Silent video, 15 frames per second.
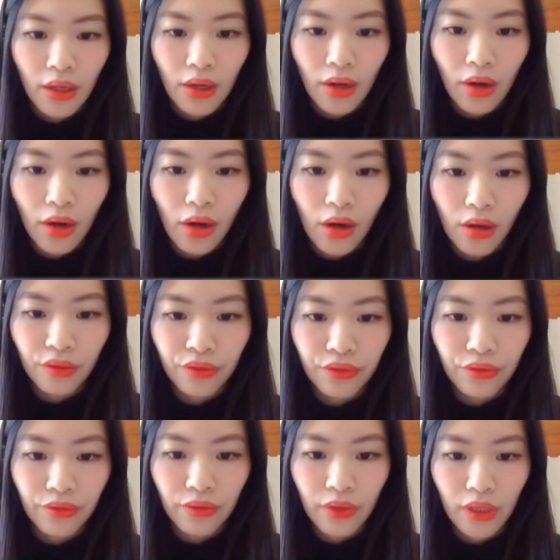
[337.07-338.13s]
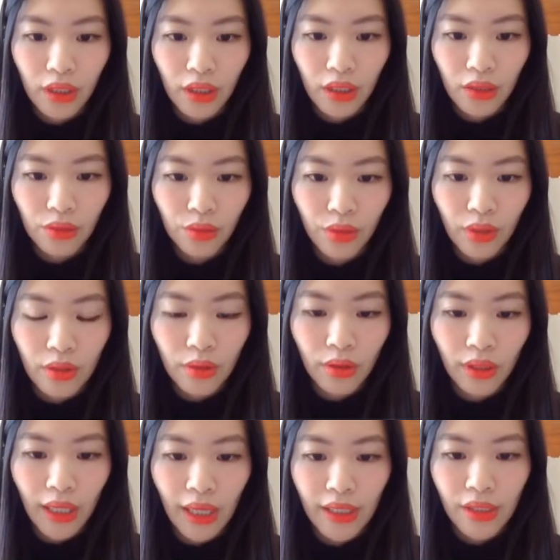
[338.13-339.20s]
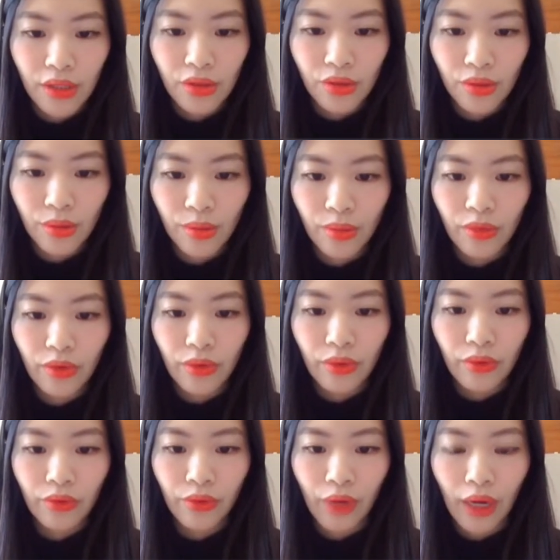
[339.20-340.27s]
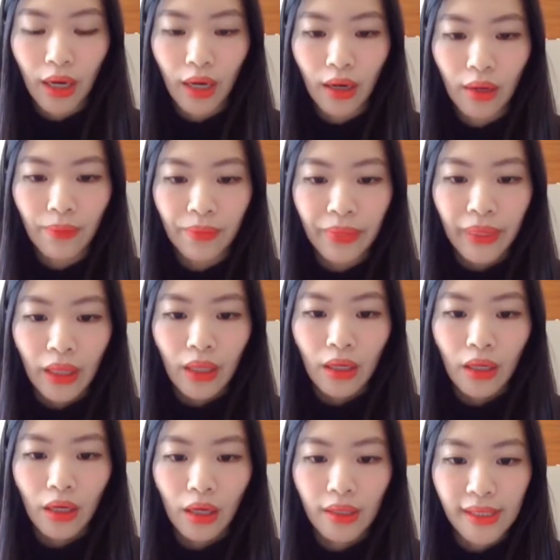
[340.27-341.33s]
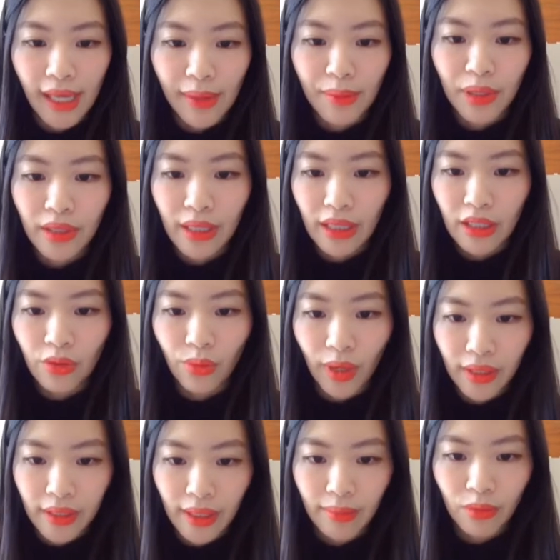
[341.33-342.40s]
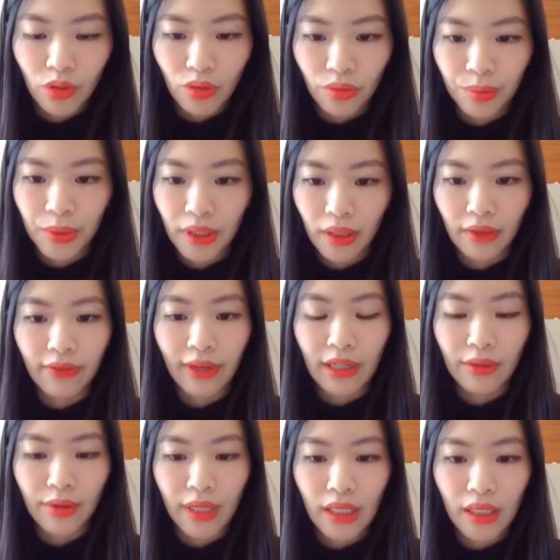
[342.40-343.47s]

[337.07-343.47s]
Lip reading: of the Google Classroom assignment that you want them to peer evaluate.